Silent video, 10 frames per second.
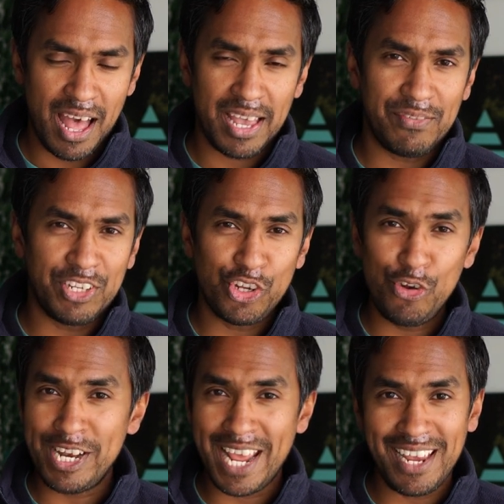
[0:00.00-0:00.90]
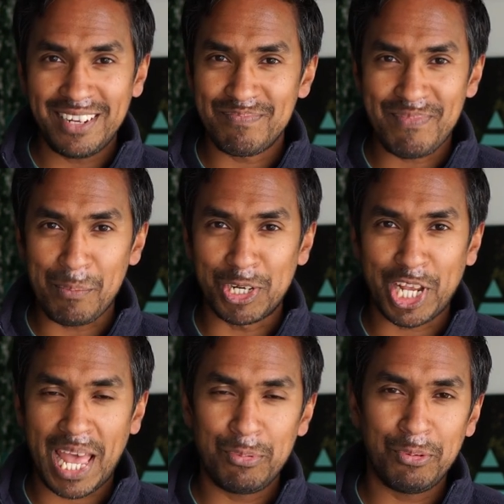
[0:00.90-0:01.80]
If you don't need that much
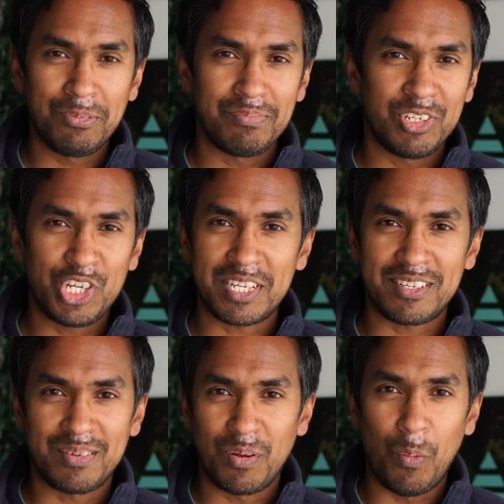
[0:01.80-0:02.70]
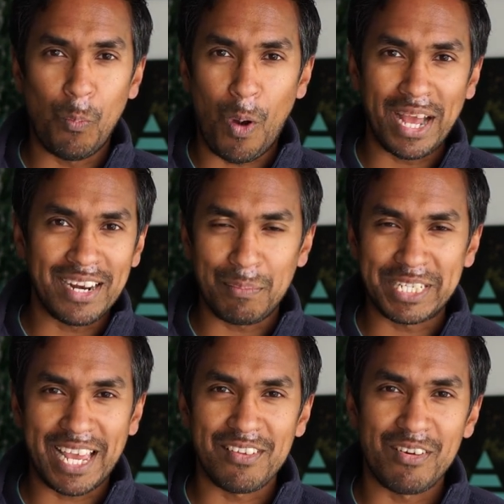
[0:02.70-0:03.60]
cable, just wind it up
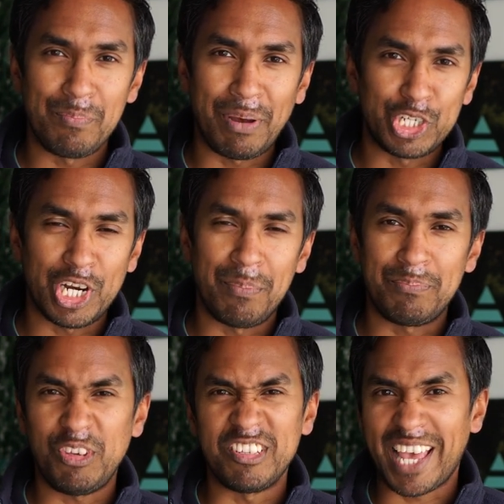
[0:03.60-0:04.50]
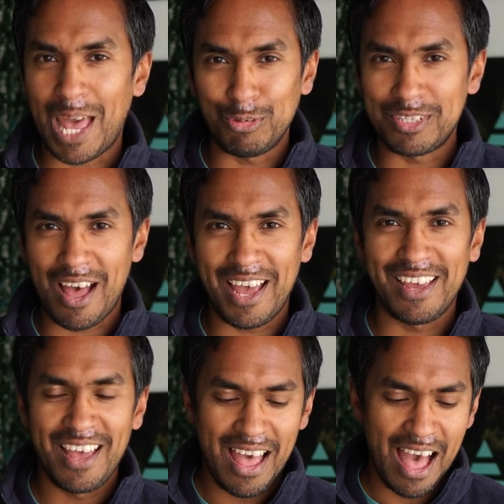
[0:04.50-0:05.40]
together, bunch it up, use a cable tie,
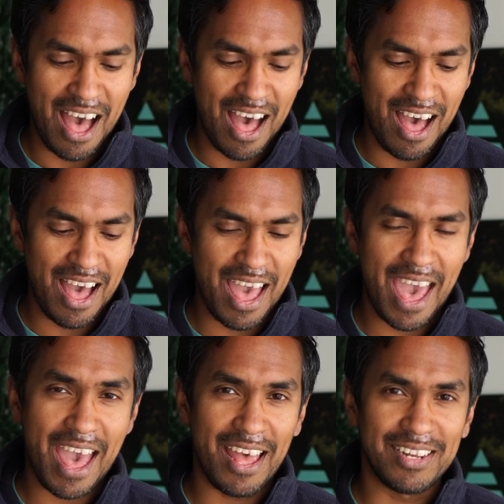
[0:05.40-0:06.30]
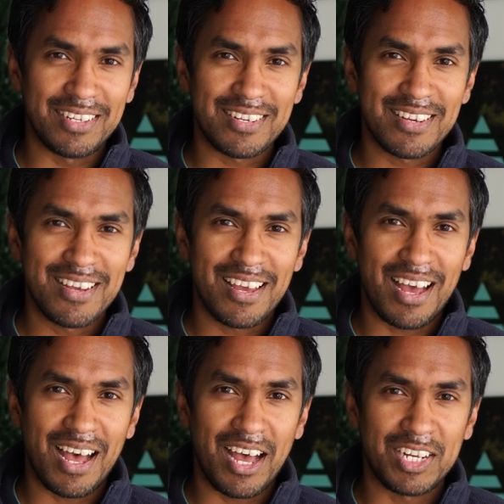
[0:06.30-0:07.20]
and
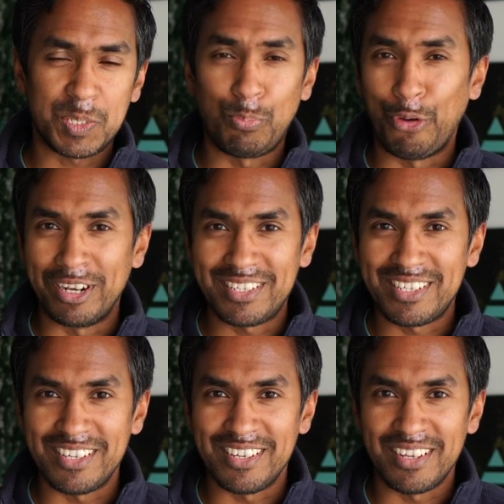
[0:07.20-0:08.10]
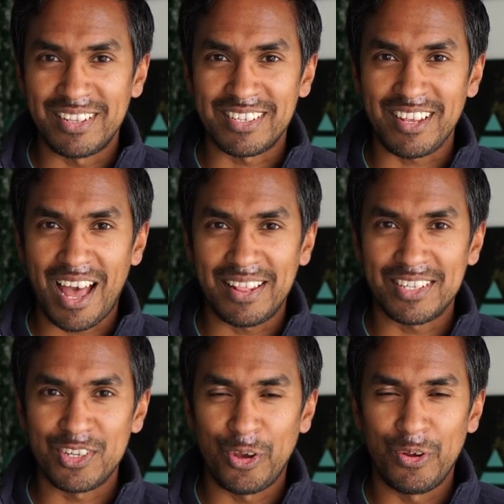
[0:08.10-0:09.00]
just put it to the side.
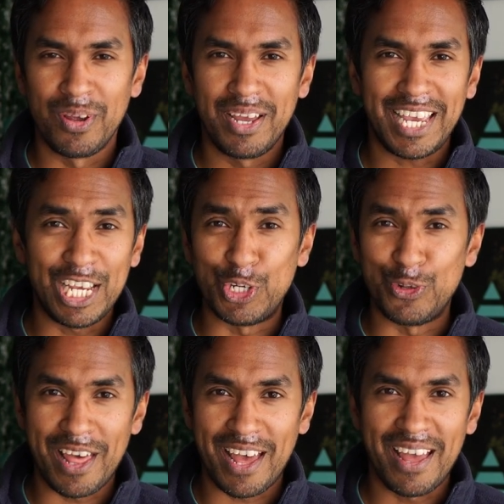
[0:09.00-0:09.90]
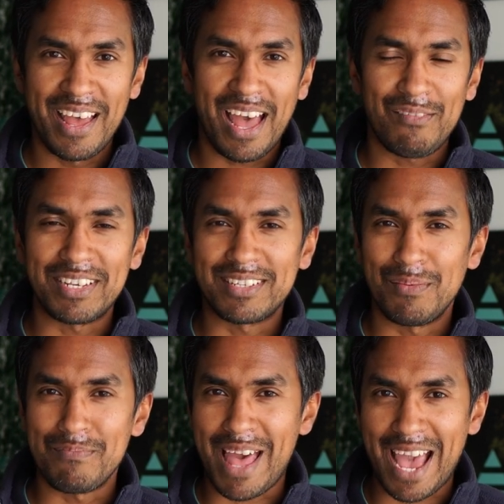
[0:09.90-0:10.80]
There's no issue there having
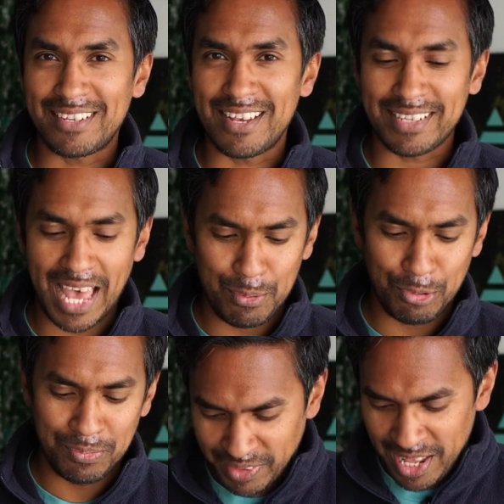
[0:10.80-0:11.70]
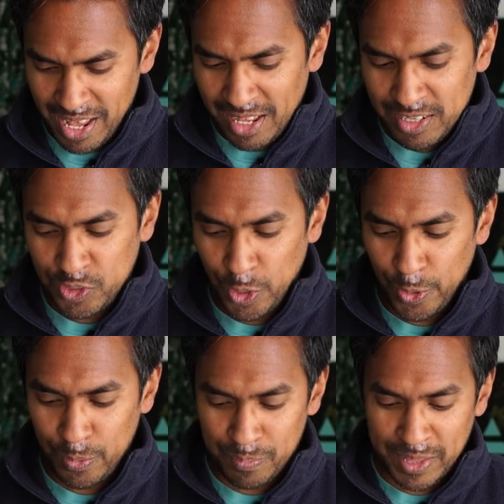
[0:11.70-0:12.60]
some excess cable.
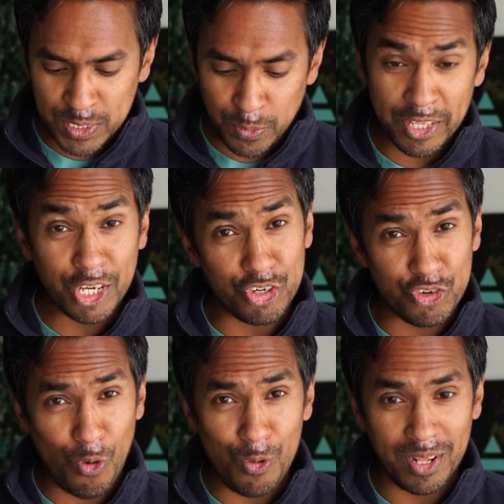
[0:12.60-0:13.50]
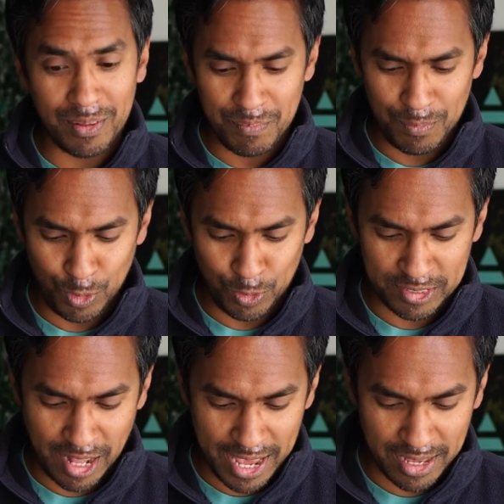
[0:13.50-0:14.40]
So that's what the controller
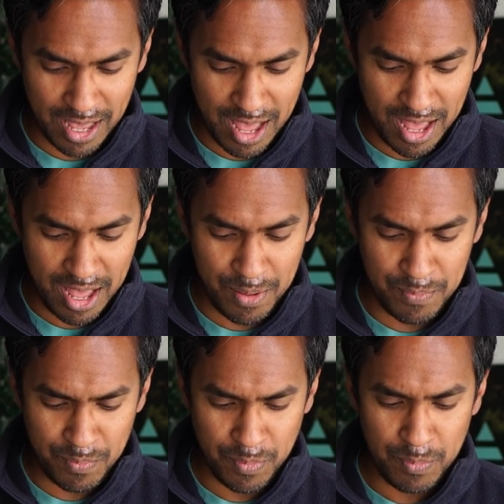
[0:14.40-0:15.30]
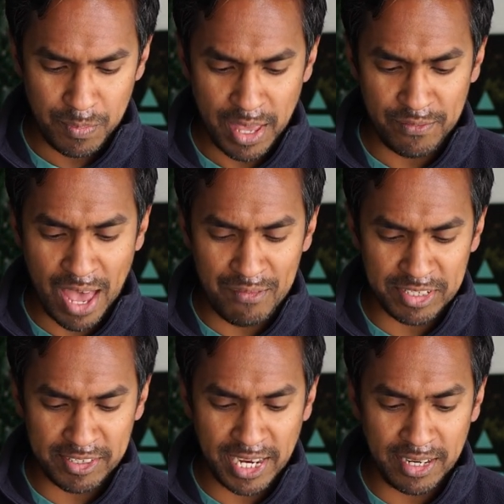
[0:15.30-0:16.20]
looks like. If you
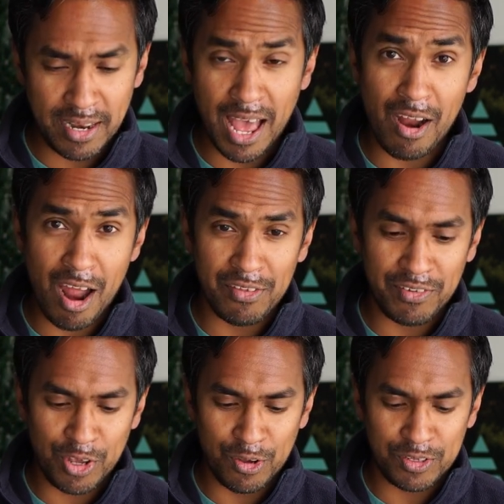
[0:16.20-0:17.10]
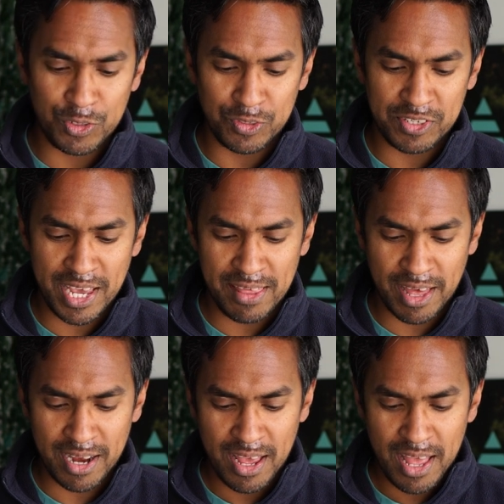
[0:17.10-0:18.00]
haven't seen our other videos, you'll see
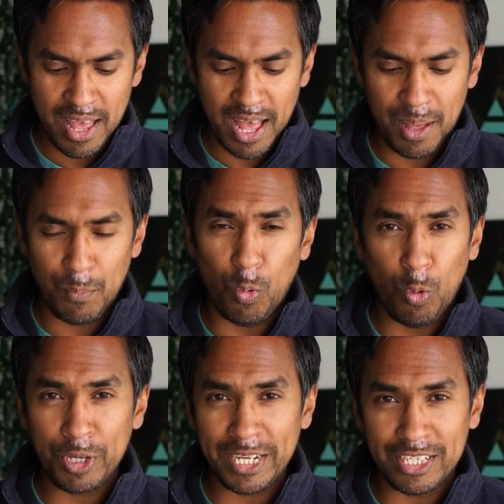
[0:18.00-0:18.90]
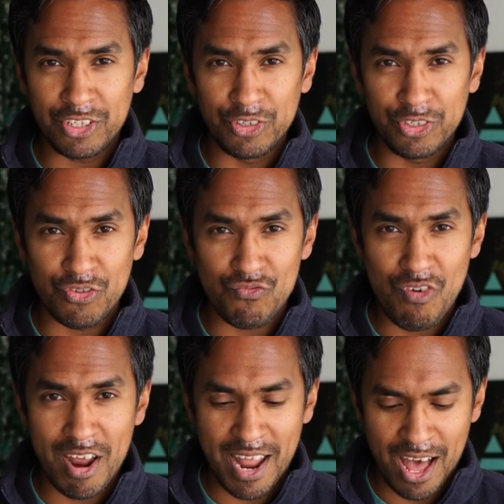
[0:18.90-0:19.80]
that all you need to do to
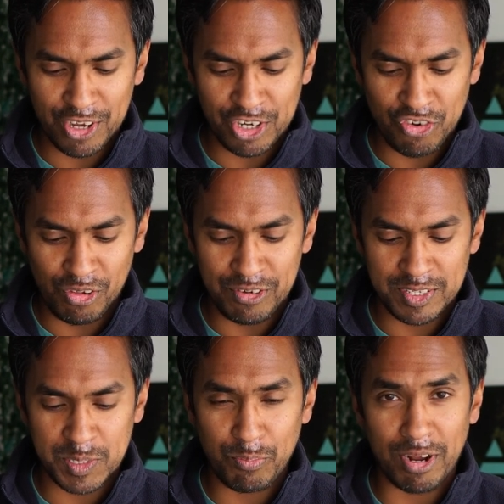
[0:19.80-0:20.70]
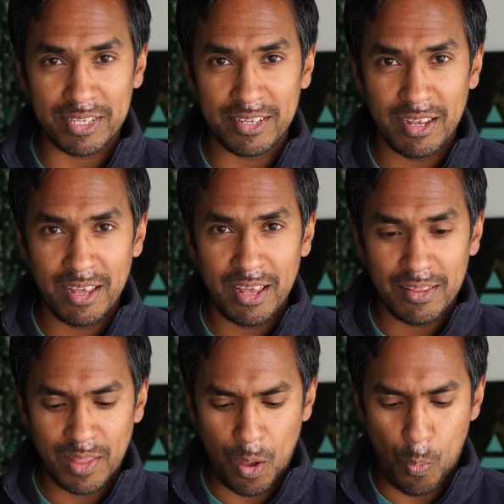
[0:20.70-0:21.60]
run our controller is just press
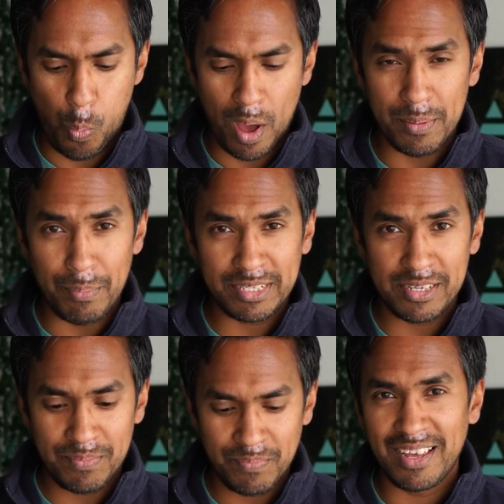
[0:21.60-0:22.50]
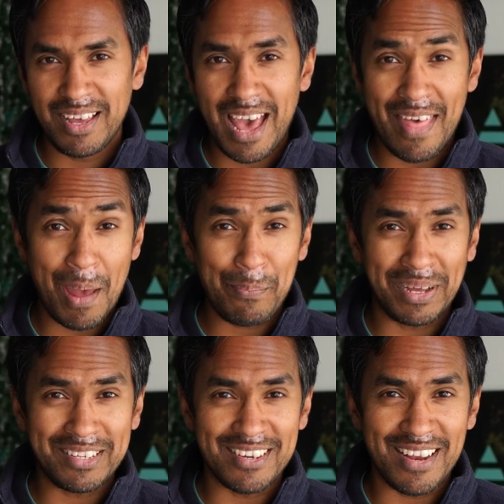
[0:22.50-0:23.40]
that one button, and that
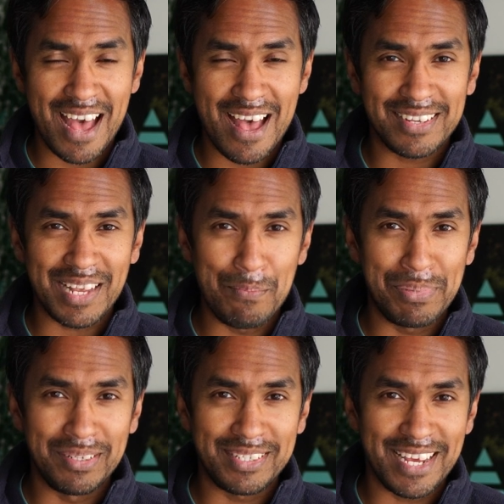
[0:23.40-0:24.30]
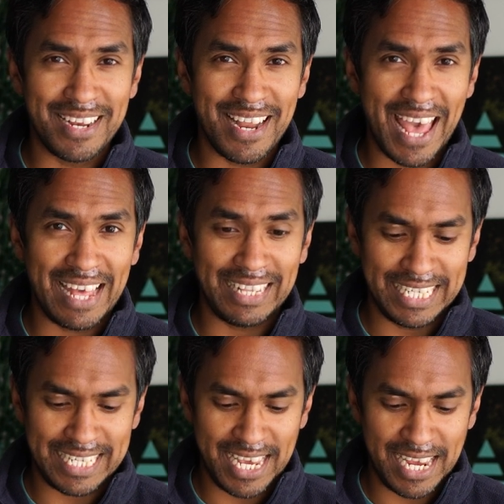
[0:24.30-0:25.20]
button has a built-in
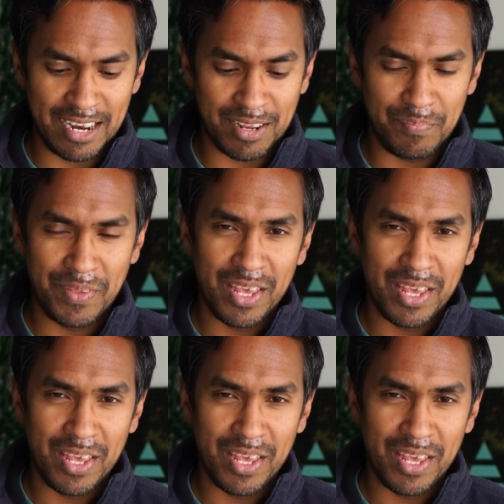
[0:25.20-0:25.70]
LED in it.